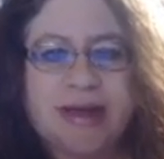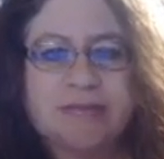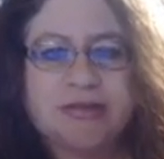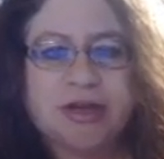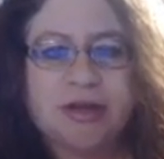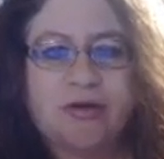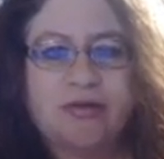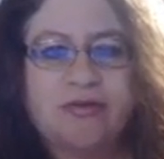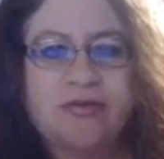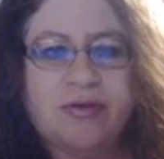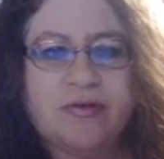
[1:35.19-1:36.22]
I'm just going to go
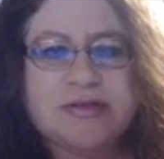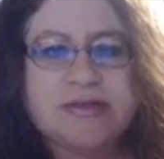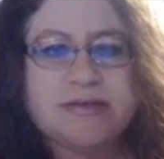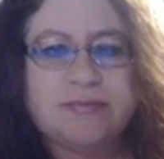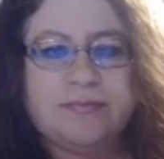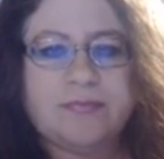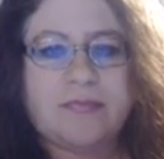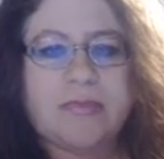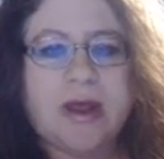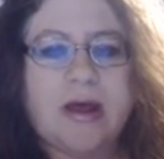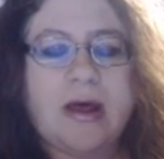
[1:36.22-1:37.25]
through those.
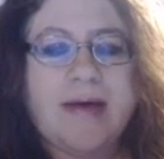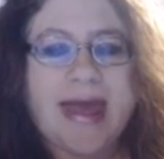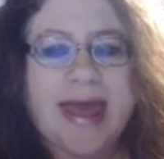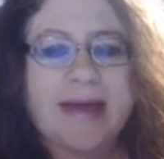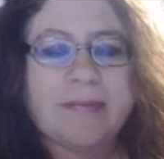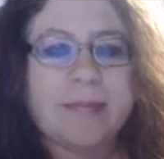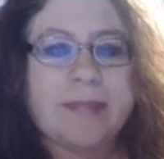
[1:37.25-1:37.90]
Okay.